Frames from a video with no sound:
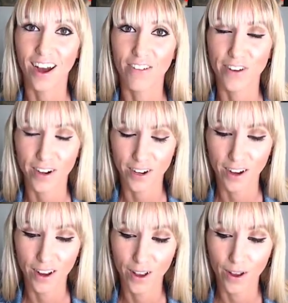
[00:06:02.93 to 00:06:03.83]

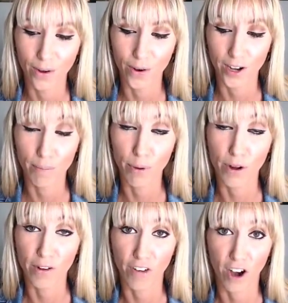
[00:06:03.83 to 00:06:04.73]
offer or
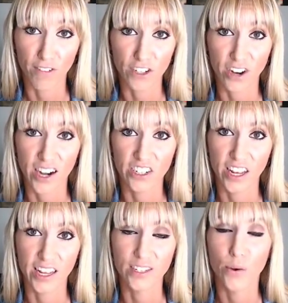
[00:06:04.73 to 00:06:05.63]
component of your offer
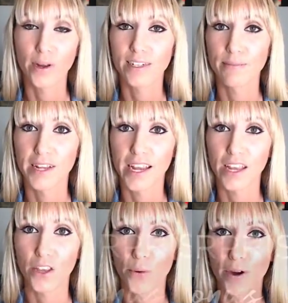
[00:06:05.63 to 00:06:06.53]
strategy is going to be
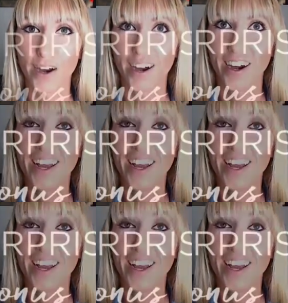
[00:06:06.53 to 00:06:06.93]
your